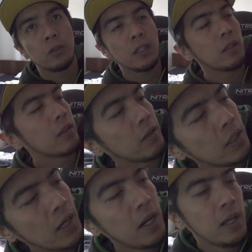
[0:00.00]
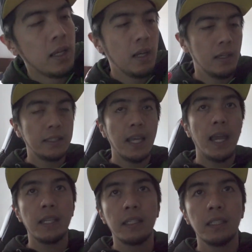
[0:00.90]
the other
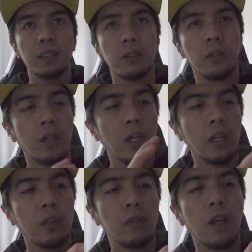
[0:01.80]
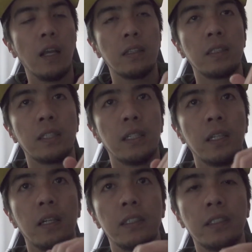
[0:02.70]
side. So you've got
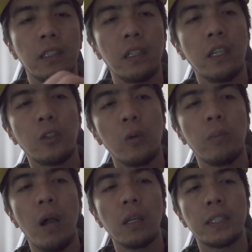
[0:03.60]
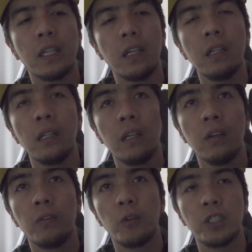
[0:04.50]
a sturdy toe box here
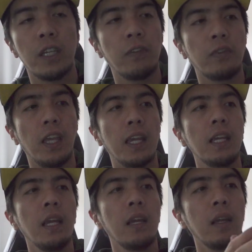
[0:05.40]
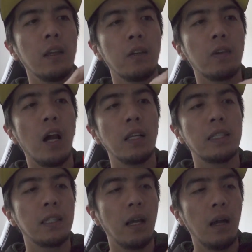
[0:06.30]
for shifting. You've
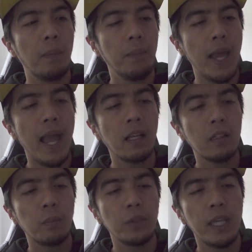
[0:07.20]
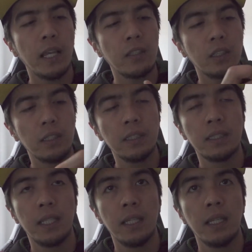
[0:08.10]
got ankle protectors